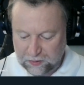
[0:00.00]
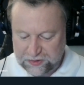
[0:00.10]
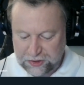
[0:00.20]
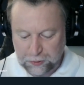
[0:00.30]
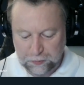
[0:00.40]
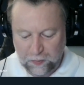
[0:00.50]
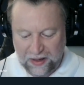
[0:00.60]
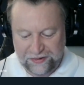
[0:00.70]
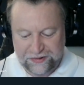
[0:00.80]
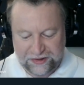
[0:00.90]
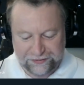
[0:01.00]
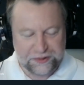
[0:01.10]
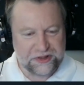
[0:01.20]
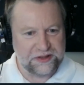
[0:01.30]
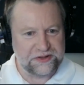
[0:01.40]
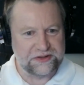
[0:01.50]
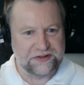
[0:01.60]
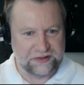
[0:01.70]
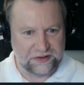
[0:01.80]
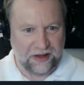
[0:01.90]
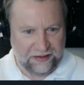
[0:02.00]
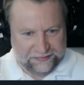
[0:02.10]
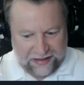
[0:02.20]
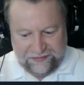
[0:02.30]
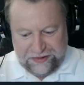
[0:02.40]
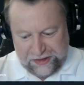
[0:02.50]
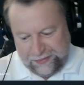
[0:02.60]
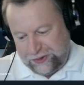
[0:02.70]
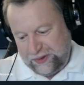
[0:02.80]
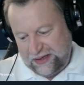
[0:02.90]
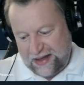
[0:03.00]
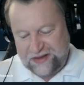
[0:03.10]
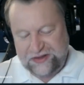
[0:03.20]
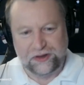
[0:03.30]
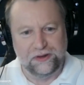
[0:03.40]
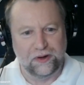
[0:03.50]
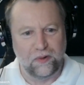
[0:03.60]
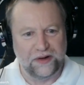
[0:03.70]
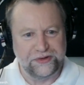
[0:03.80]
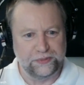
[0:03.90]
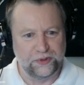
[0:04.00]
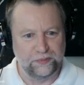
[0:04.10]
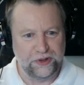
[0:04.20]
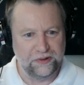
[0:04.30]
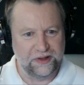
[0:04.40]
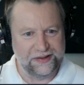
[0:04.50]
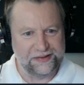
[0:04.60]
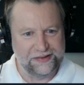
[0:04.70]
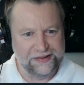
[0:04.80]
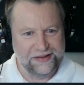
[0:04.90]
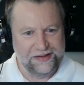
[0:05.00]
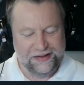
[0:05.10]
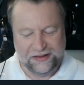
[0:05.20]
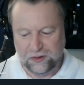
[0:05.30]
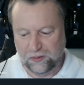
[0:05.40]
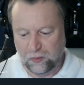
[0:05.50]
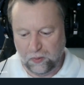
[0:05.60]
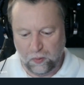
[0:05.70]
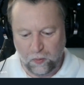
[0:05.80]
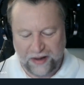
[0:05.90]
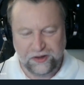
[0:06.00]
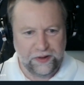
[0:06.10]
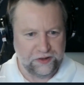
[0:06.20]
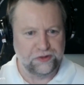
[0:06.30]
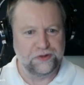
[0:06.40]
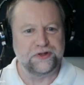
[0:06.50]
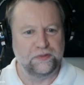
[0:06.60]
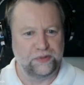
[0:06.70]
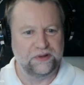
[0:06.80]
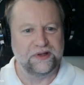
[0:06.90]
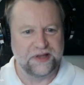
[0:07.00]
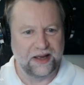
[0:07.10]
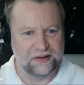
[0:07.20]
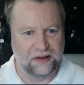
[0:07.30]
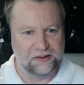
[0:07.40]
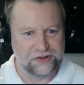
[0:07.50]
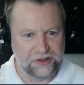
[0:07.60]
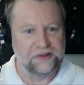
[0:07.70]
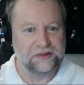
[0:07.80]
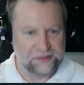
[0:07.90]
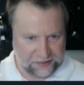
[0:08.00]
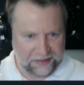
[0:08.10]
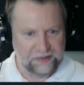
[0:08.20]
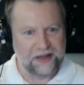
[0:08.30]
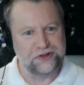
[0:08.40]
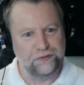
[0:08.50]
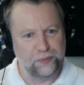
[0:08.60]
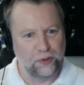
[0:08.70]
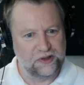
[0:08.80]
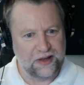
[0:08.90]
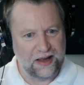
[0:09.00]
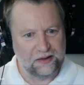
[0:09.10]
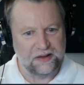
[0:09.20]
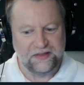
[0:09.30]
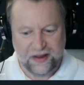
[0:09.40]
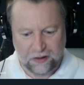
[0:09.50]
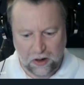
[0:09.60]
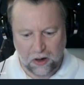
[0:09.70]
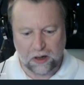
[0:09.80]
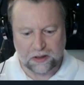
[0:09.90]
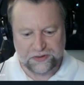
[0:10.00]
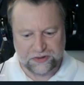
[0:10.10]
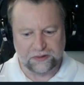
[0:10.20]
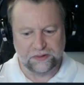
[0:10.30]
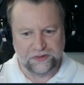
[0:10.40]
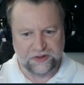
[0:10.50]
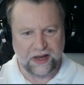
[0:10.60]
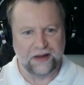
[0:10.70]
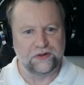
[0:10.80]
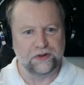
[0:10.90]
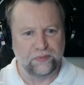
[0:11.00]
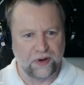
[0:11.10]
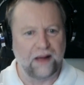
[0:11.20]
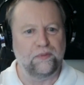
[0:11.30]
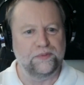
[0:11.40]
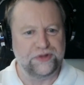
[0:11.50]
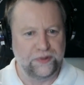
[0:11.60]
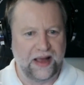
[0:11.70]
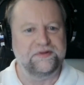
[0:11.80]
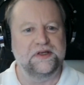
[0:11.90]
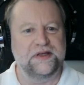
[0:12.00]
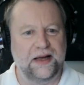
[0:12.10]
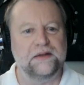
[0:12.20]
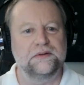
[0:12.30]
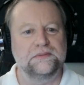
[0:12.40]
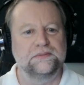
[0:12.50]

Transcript: So, while there are differences, obviously, between classical and quantum computing, when you introduce computing technology, as you pointed out, there are certain standard problems you have to tackle.